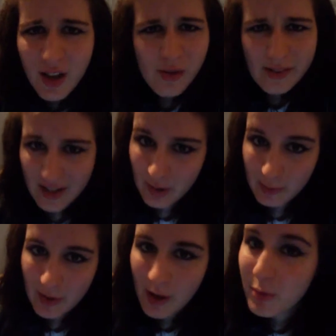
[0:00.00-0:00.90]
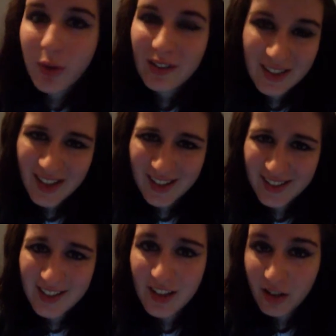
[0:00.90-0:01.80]
wake up, I'm not
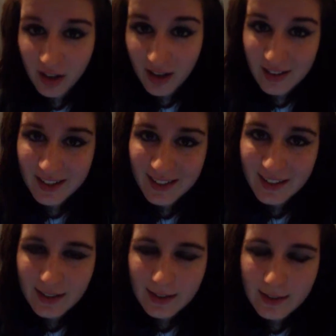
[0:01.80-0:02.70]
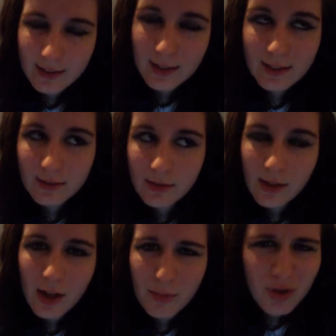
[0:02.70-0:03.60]
innocent, okay? And
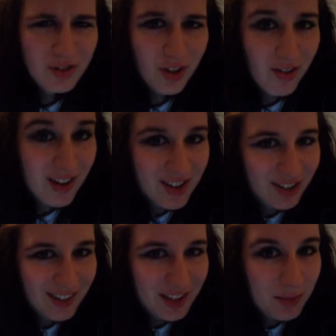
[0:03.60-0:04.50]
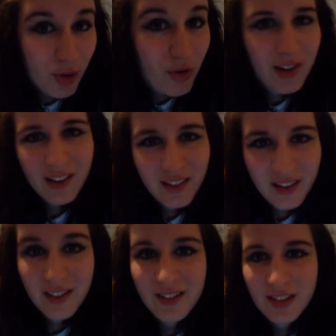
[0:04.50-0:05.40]
I'm not so little anymore
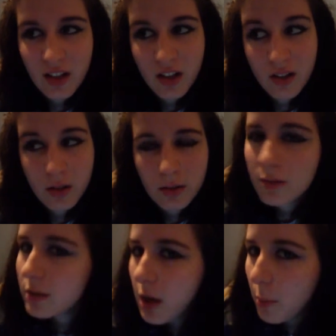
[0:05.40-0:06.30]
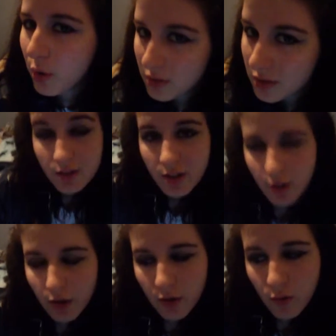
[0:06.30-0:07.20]
either, so come on. So
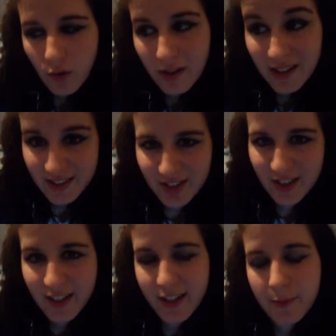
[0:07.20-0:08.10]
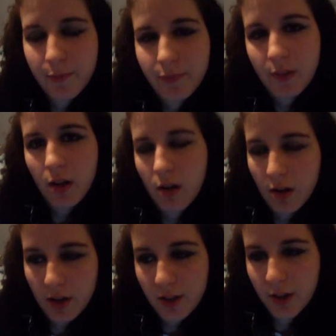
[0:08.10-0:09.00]
last year,
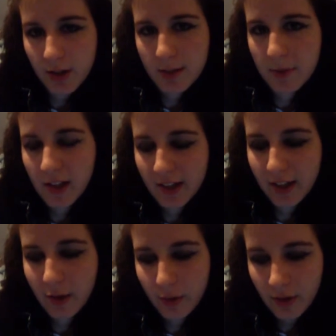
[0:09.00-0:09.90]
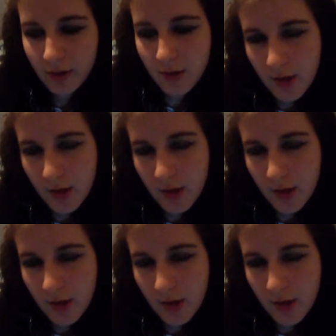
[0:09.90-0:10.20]
I used to be hanging out with